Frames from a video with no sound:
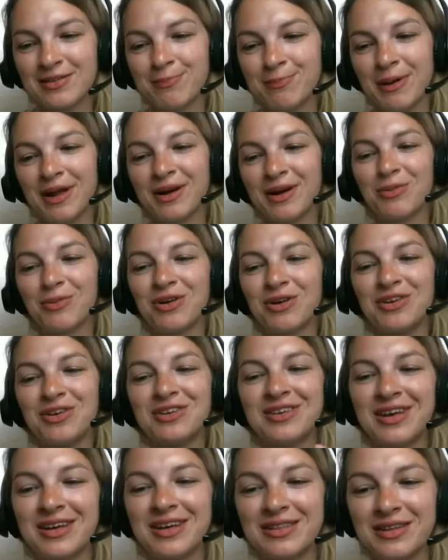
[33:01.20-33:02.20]
better when you
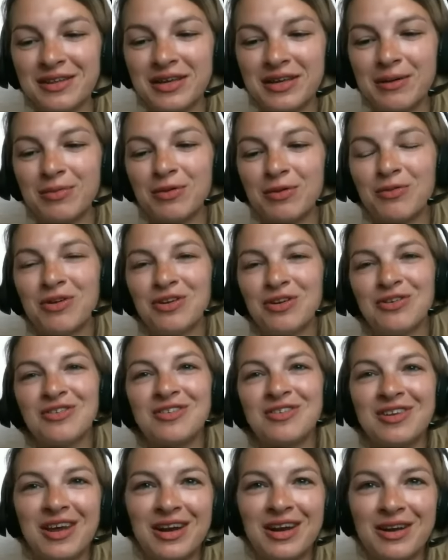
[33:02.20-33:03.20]
take the leap than when you're
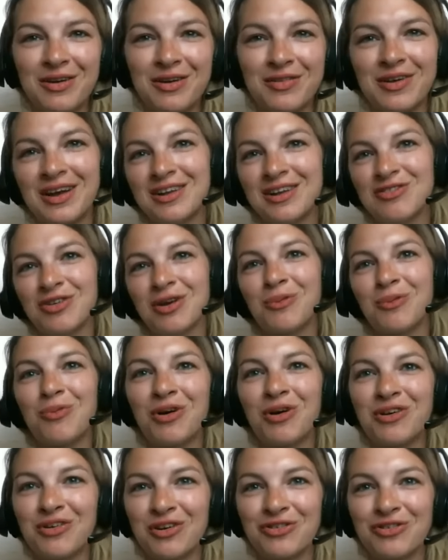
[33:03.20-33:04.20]
standing on the edge, like
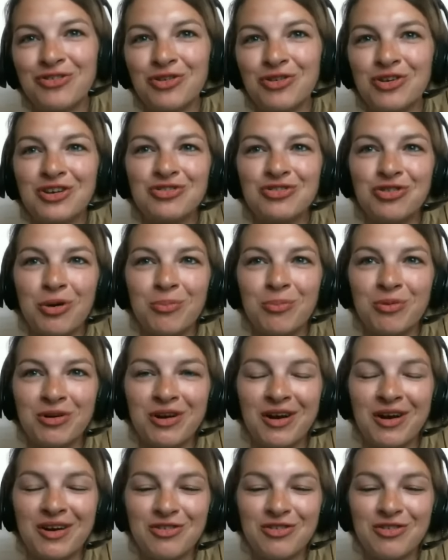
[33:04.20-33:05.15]
wondering, should I jump or not?